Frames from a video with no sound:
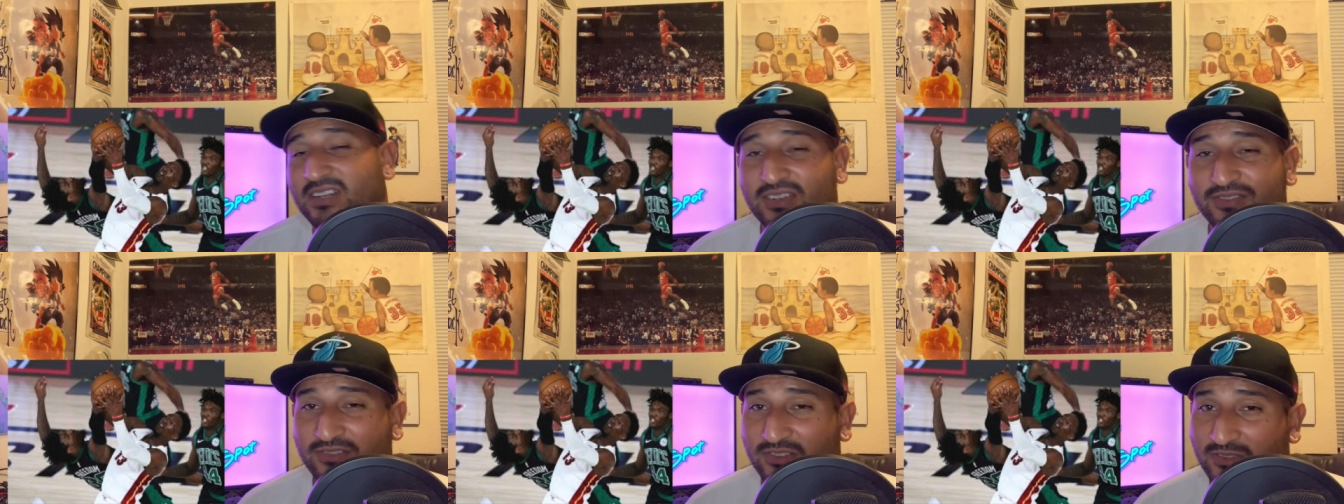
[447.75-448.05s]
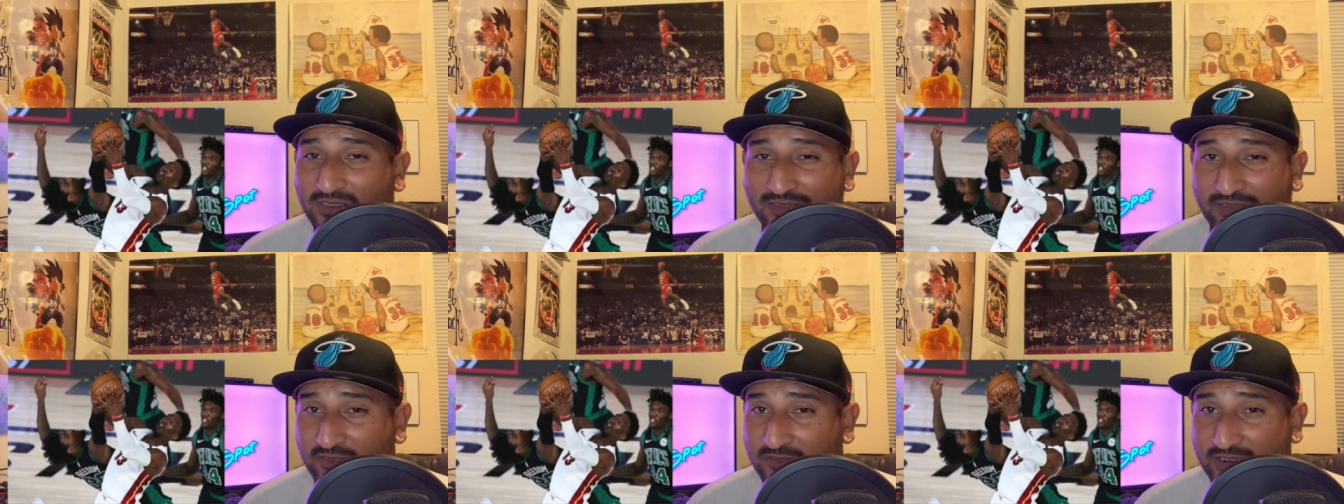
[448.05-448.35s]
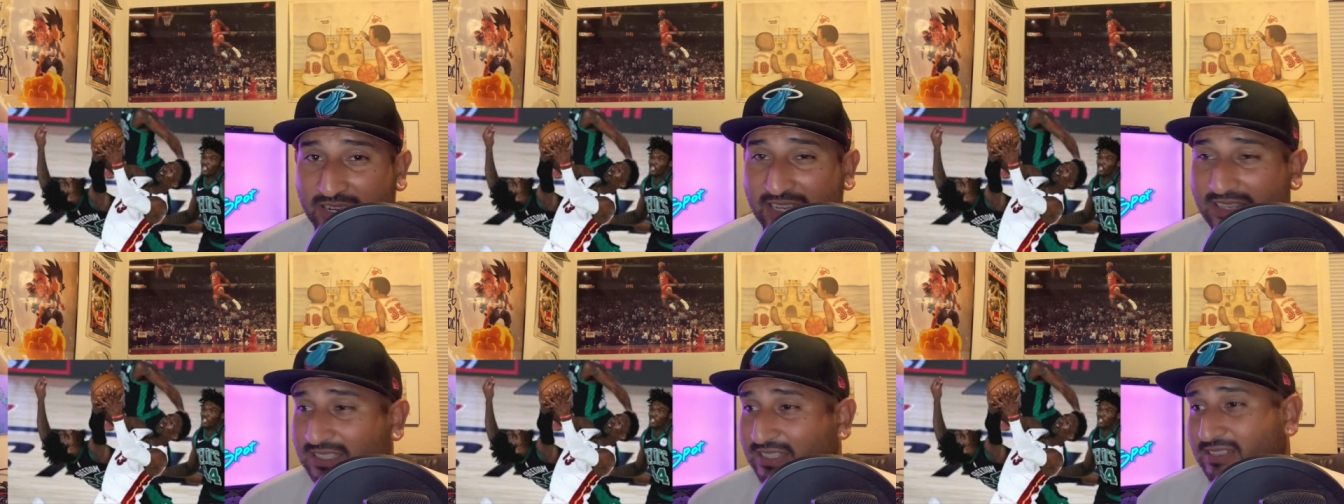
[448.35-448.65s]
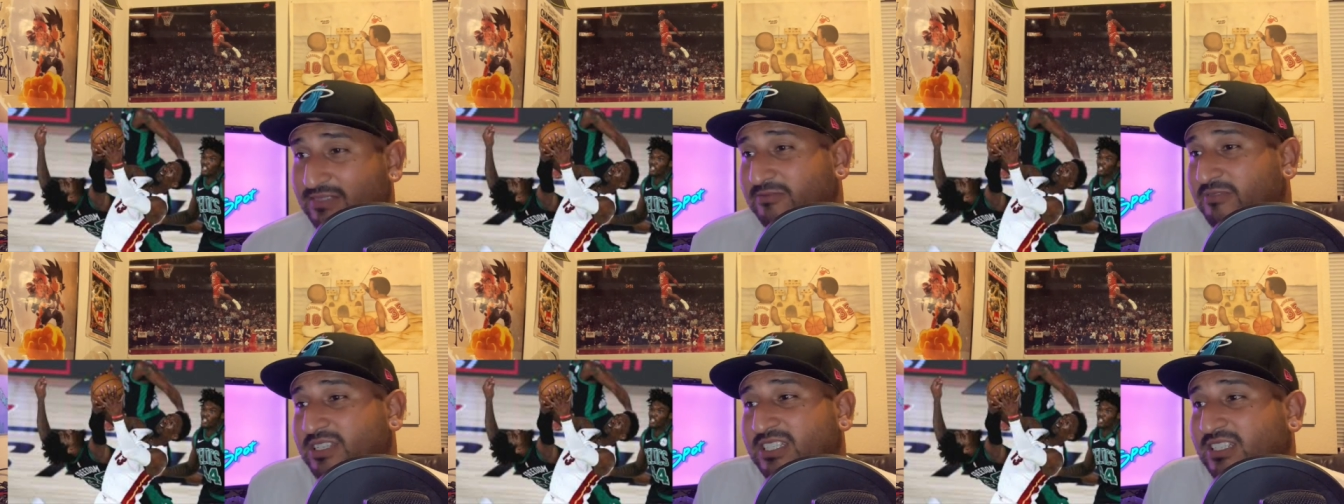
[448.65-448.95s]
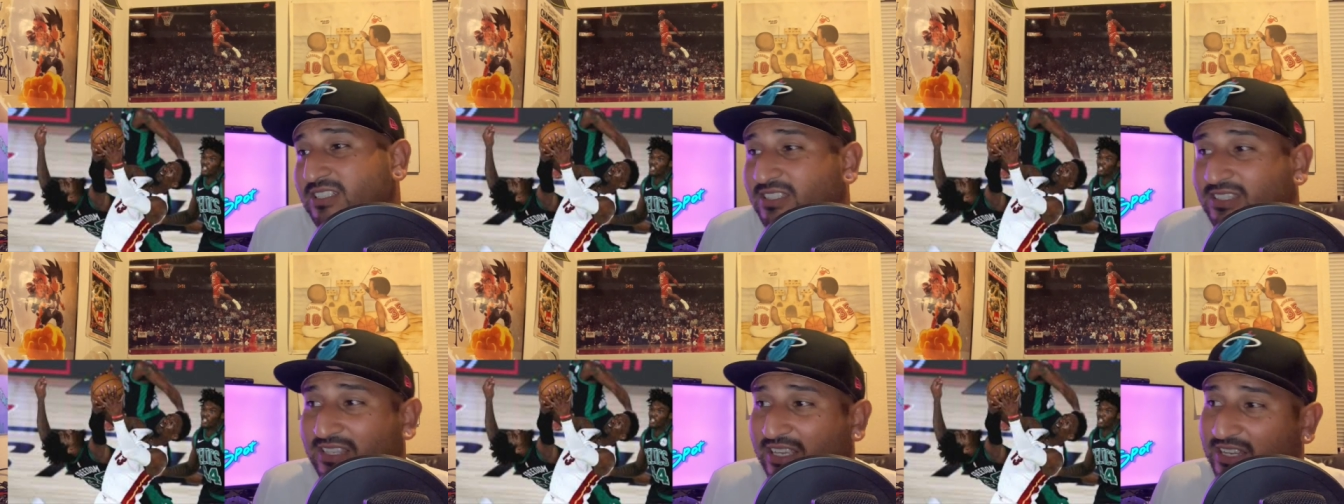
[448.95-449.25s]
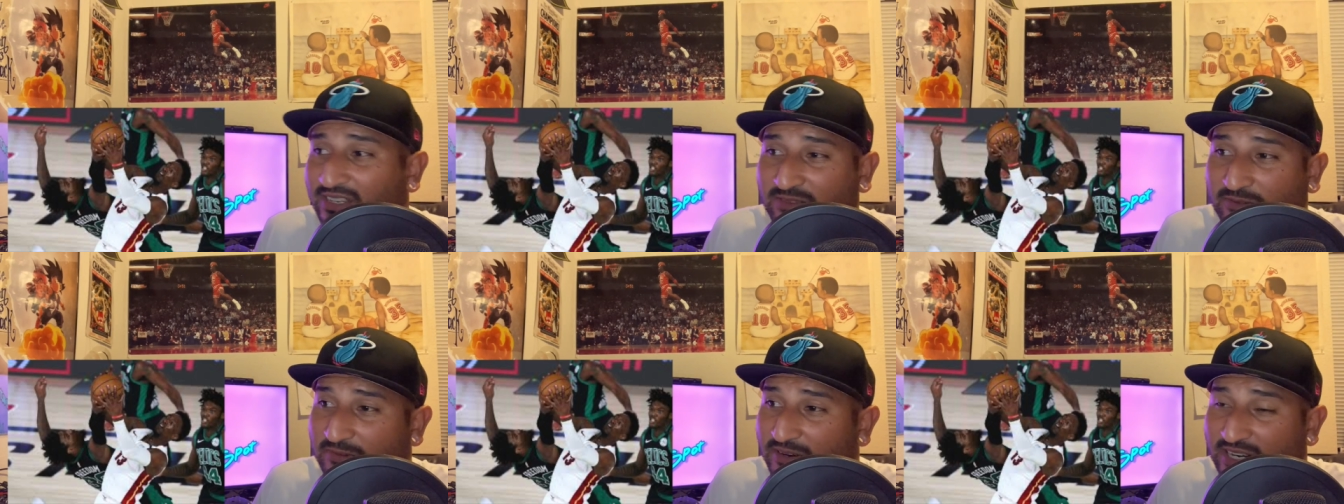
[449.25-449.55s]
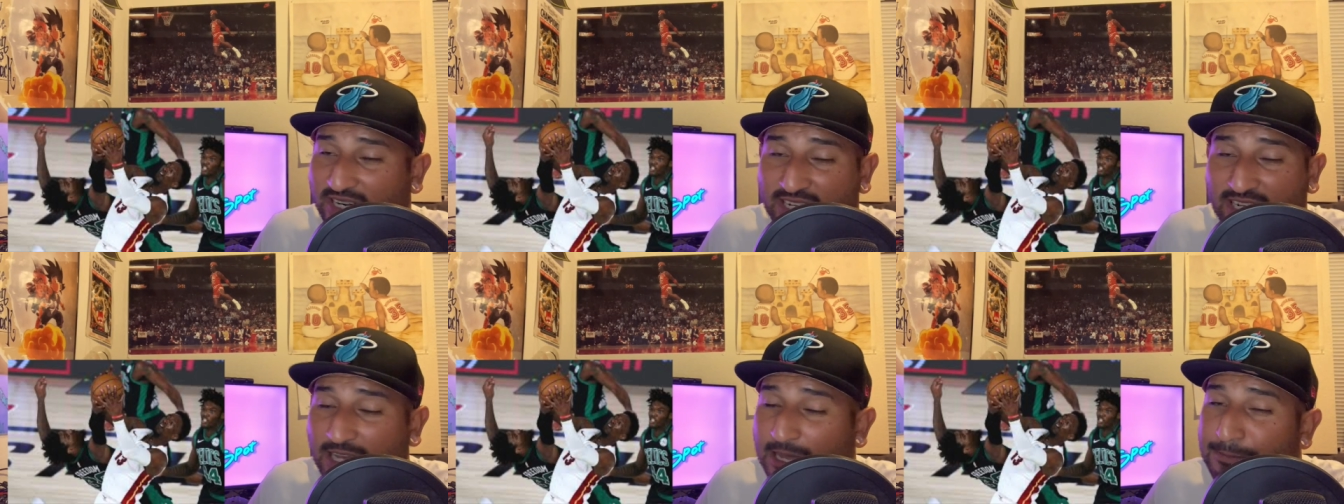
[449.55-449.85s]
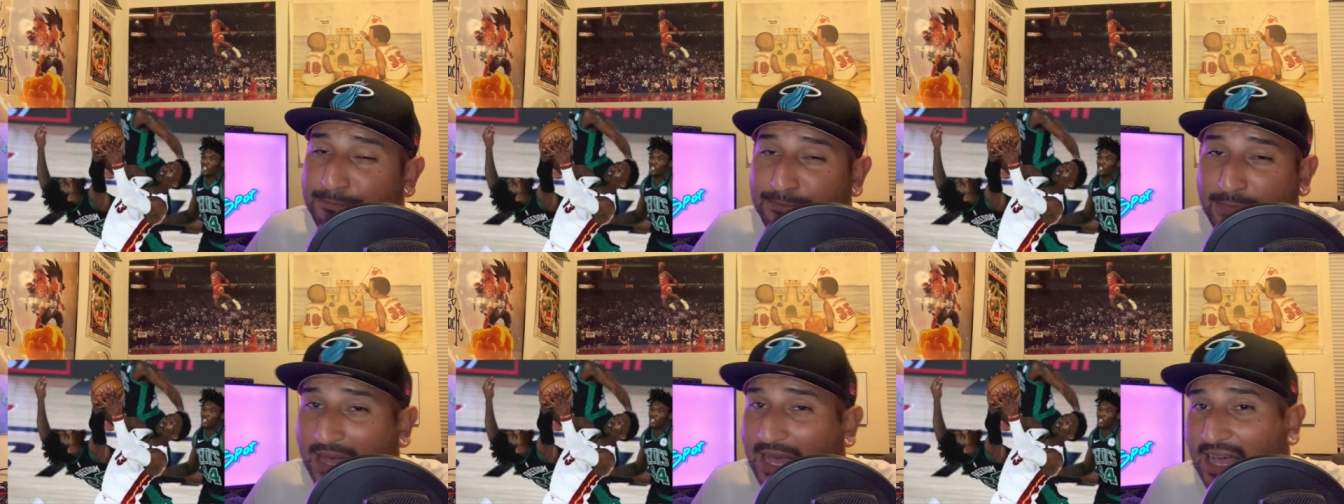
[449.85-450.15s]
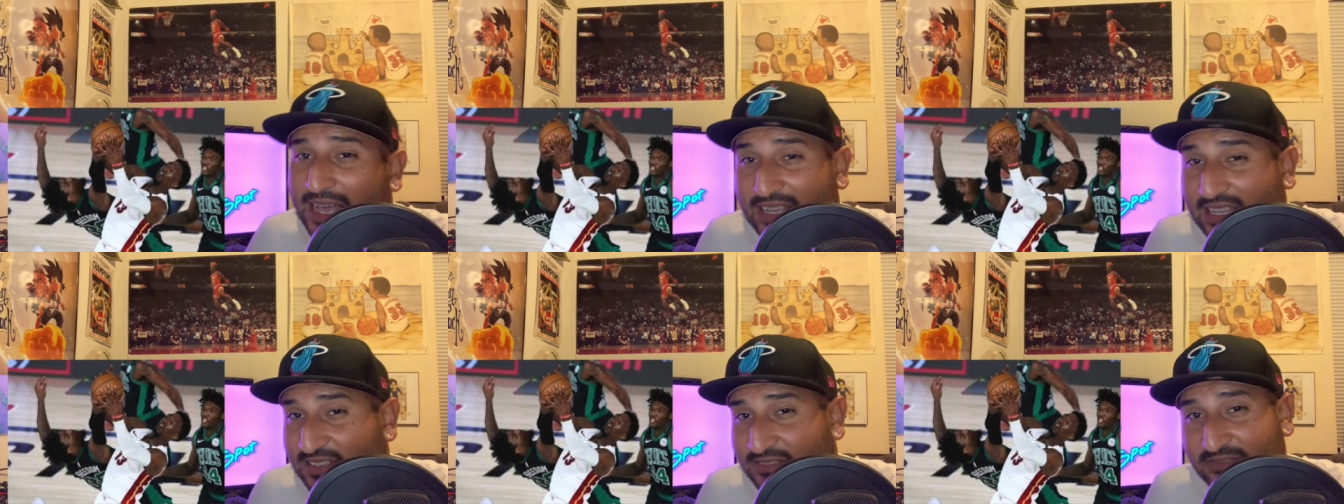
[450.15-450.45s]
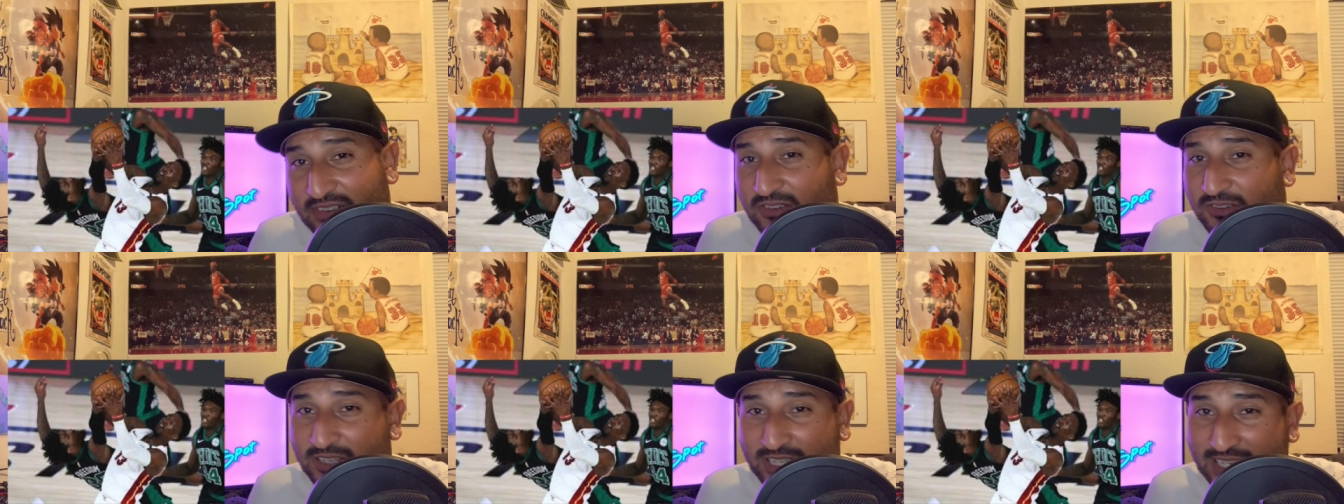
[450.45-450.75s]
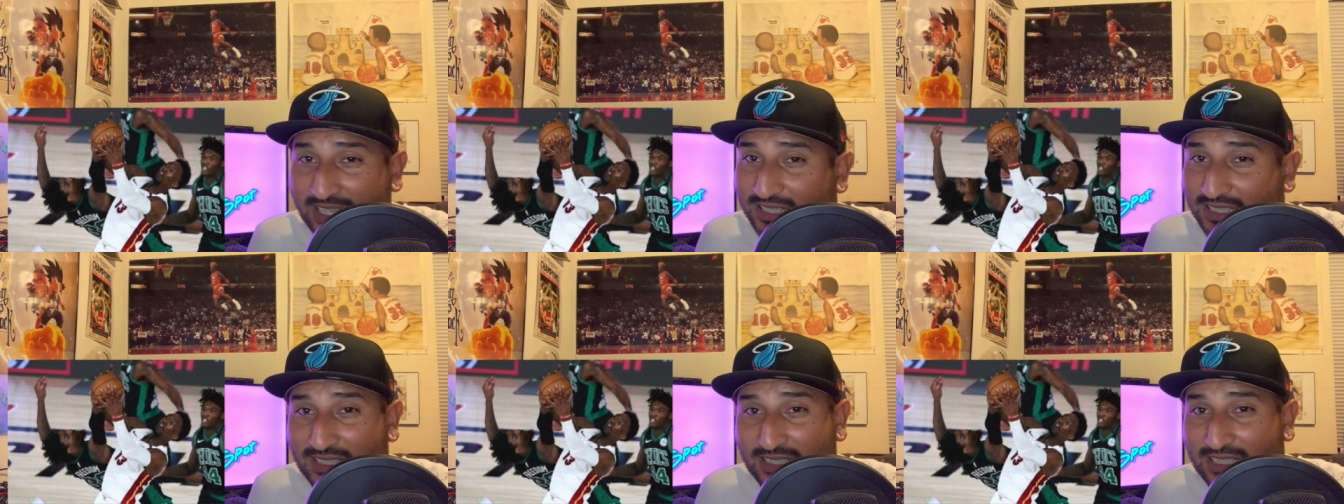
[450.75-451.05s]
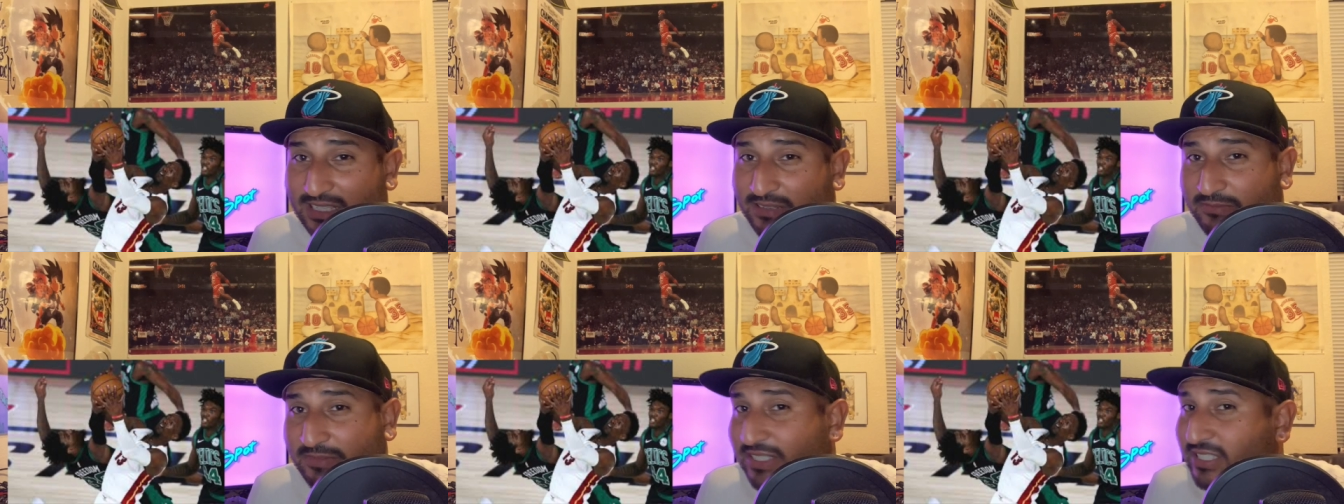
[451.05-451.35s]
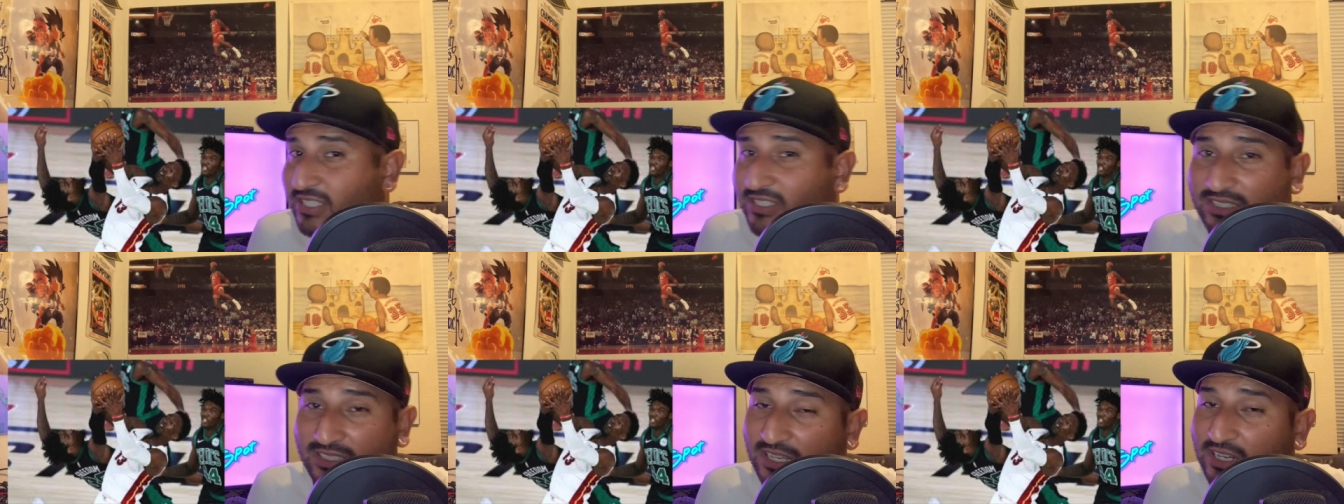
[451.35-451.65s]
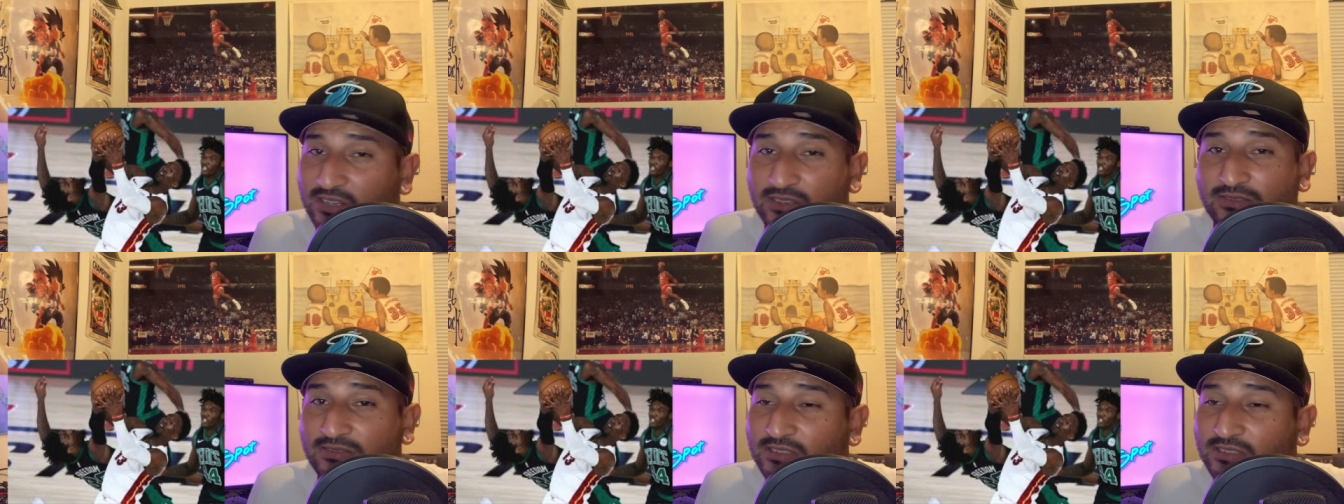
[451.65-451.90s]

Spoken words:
for whatever reason, we just think that we're going to come back very easily, and we just don't.